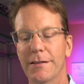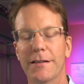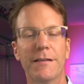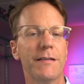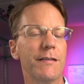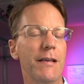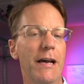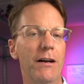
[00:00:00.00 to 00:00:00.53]

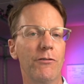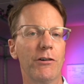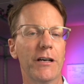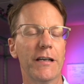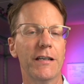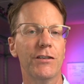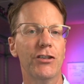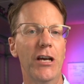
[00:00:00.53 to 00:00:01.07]
is how we're going
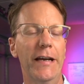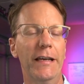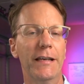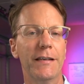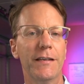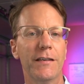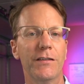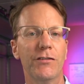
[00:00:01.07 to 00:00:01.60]
to check
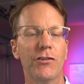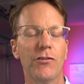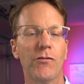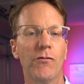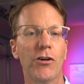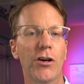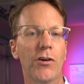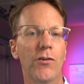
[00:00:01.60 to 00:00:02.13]
it. So
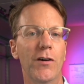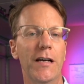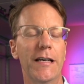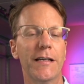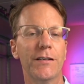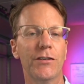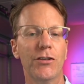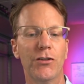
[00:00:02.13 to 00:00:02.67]
we're
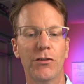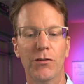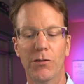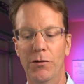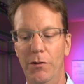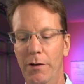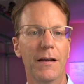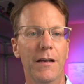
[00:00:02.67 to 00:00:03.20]
going
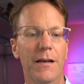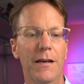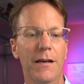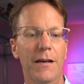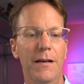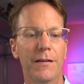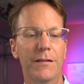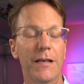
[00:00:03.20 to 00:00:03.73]
to
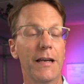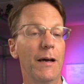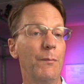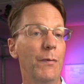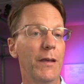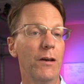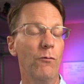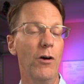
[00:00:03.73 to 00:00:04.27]
set up
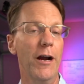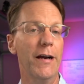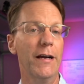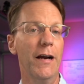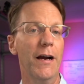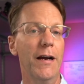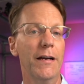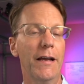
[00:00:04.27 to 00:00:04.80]
the
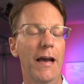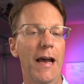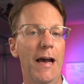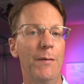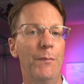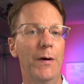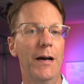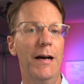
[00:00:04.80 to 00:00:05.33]
WireGuard
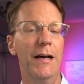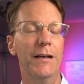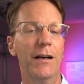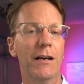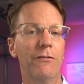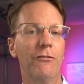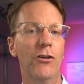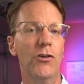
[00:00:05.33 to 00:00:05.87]
app on
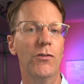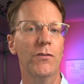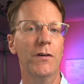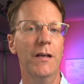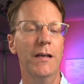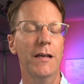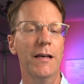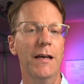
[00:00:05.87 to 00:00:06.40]
our phone
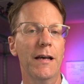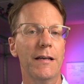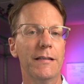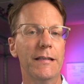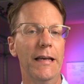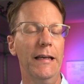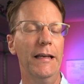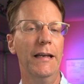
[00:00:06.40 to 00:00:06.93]

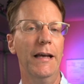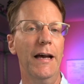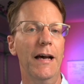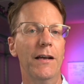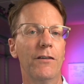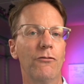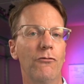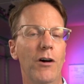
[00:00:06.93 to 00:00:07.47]
take it out
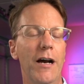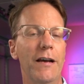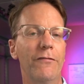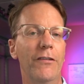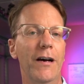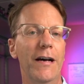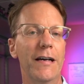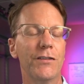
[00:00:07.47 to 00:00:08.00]
of
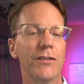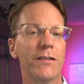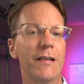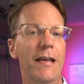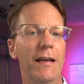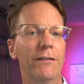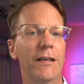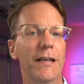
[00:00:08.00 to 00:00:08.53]
Wi-Fi, just
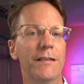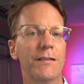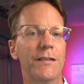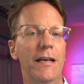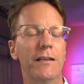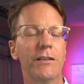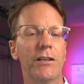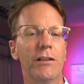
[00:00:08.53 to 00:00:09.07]
have it on
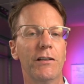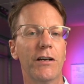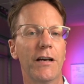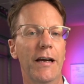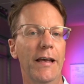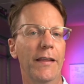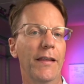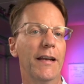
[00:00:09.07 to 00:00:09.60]
cellular,
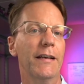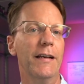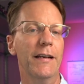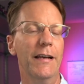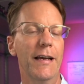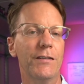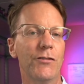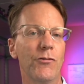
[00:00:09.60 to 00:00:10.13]
and then
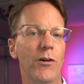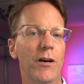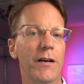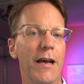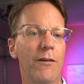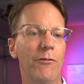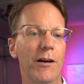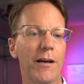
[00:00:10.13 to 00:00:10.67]
connect to our
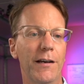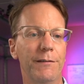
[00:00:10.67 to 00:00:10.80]
network.